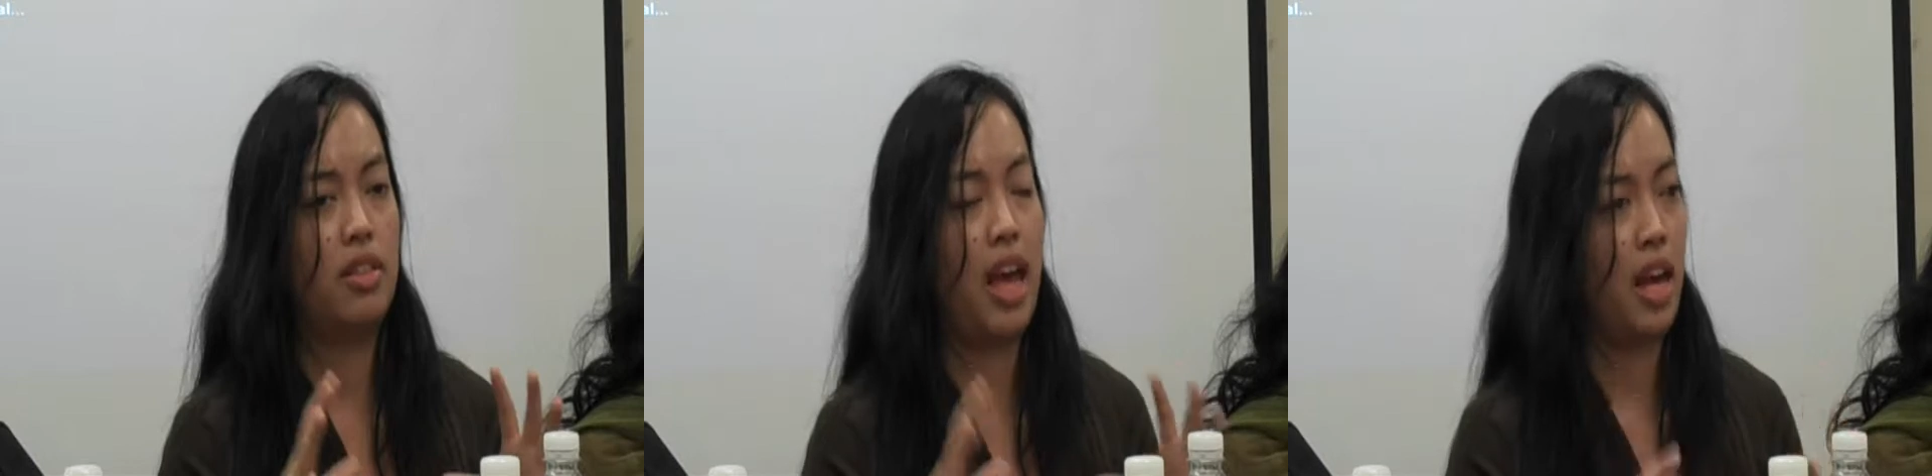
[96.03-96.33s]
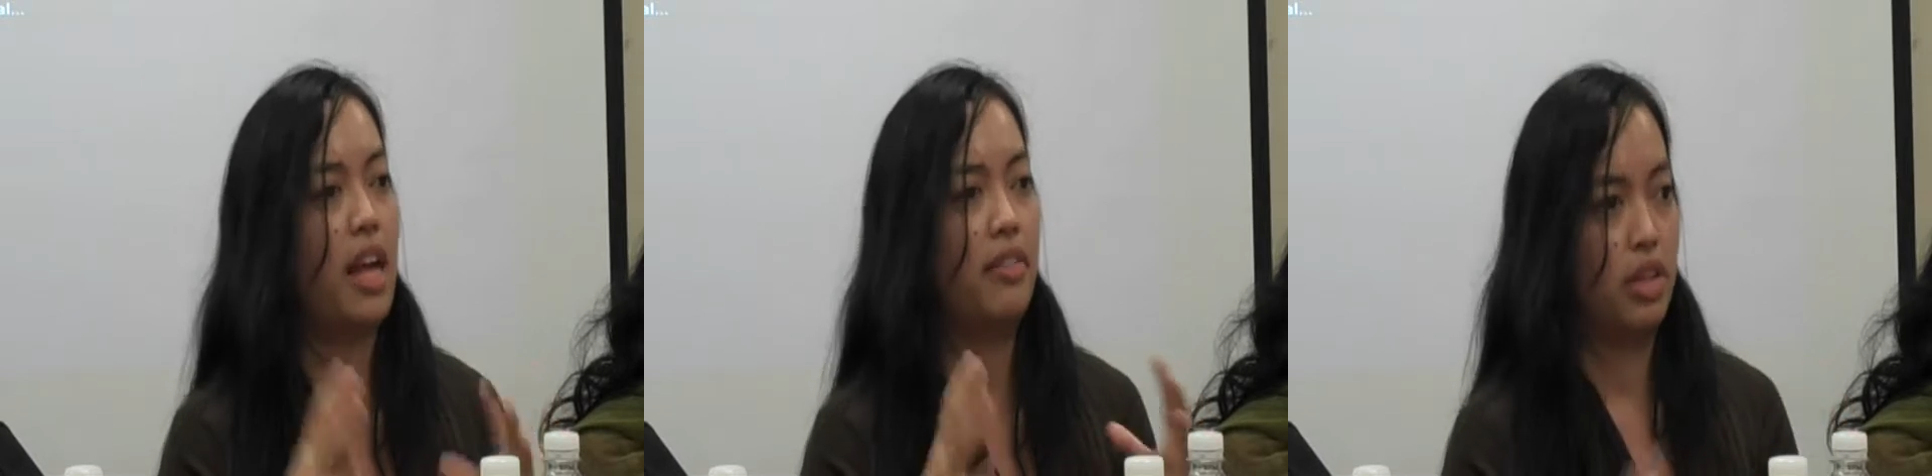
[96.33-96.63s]

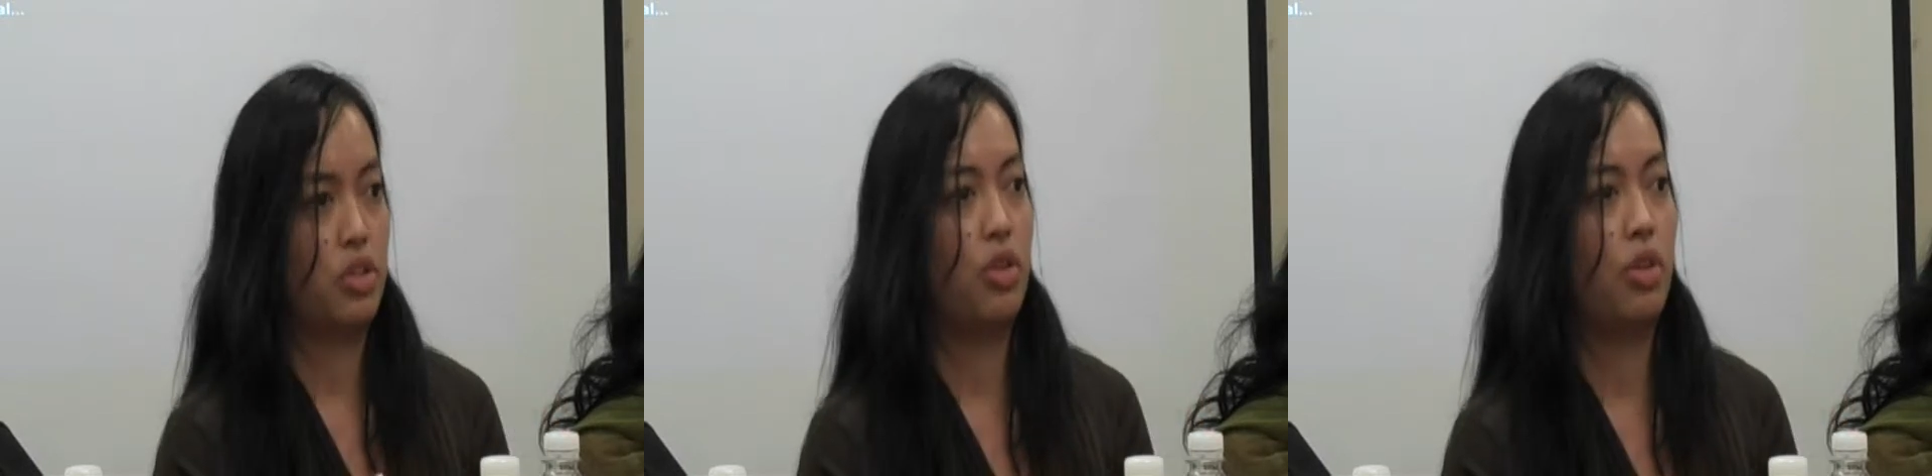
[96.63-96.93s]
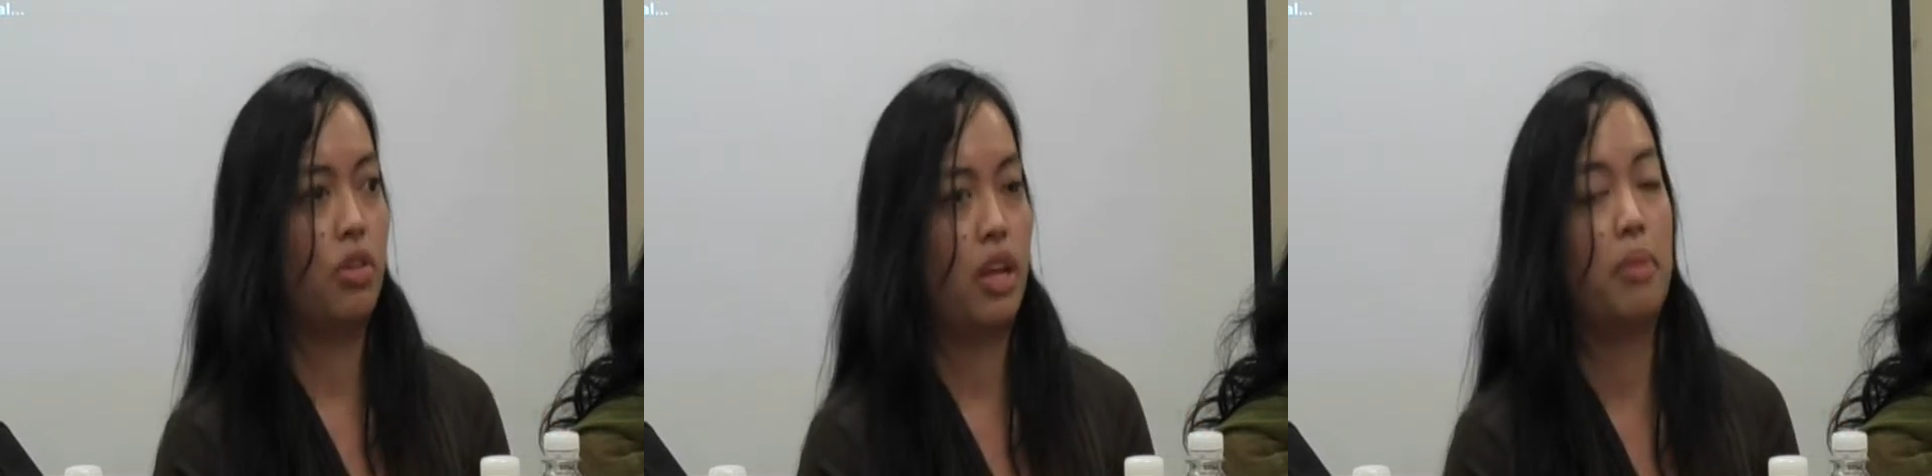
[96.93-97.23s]
that kind of
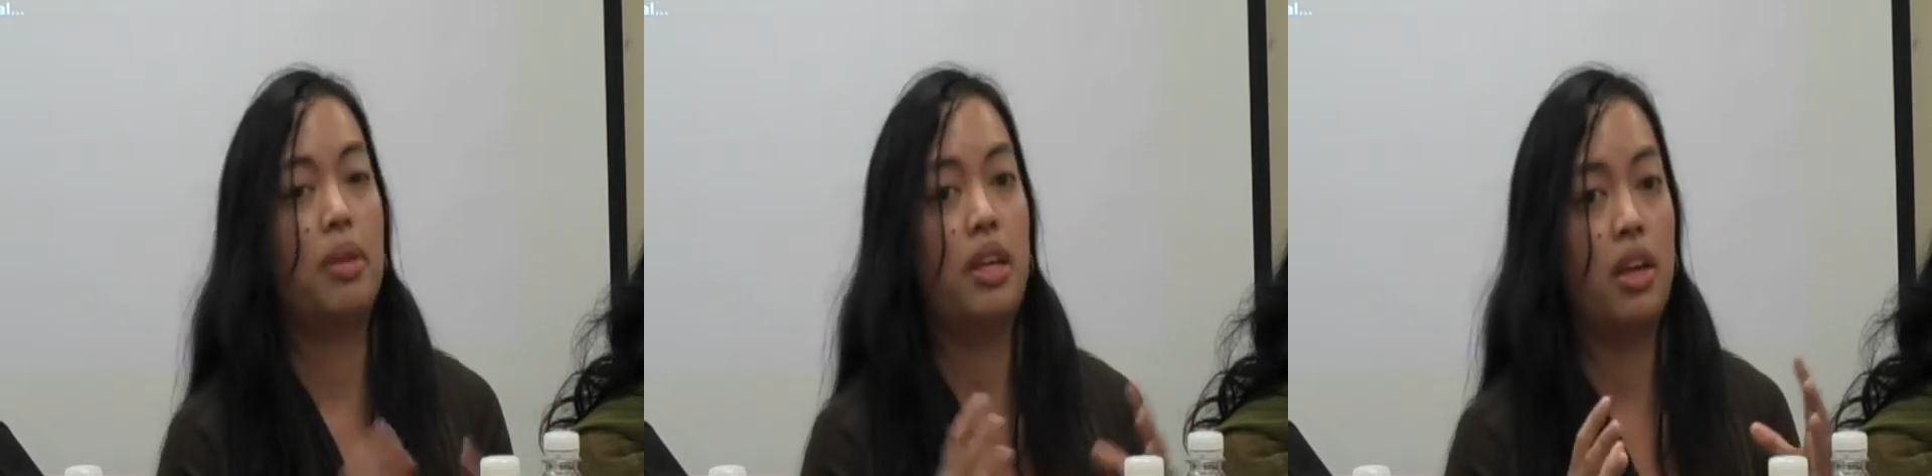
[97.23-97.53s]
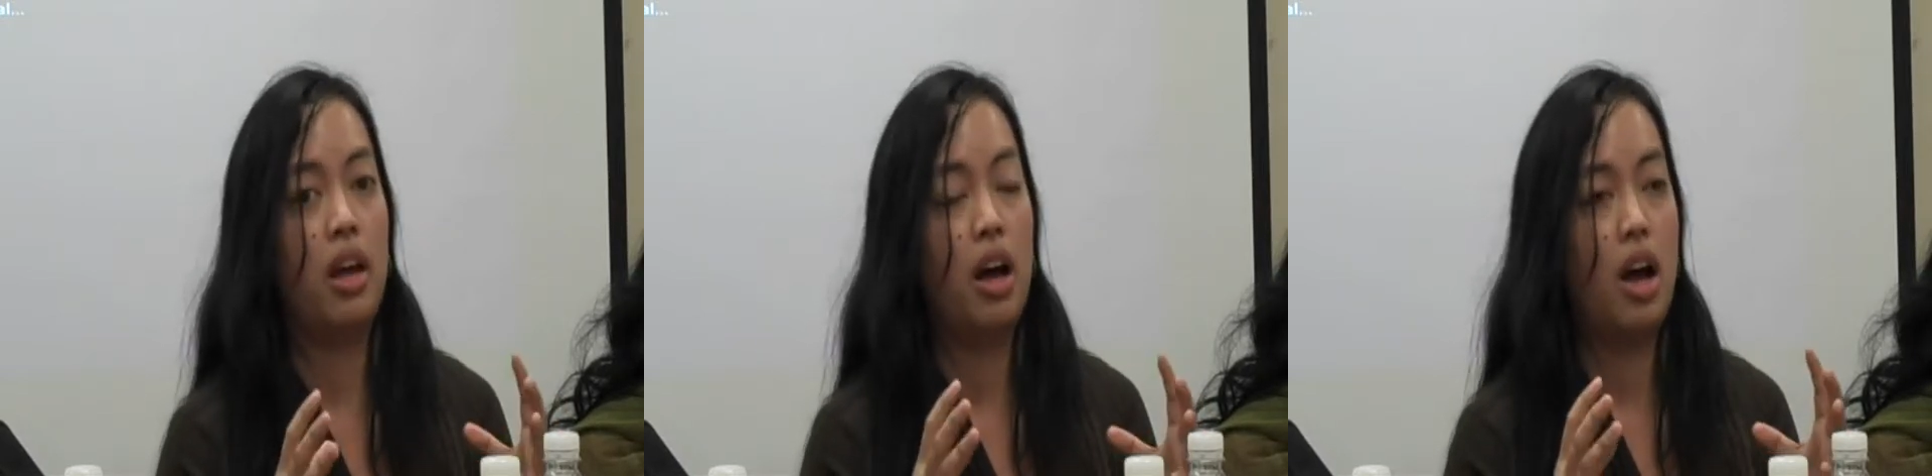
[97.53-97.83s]
control can be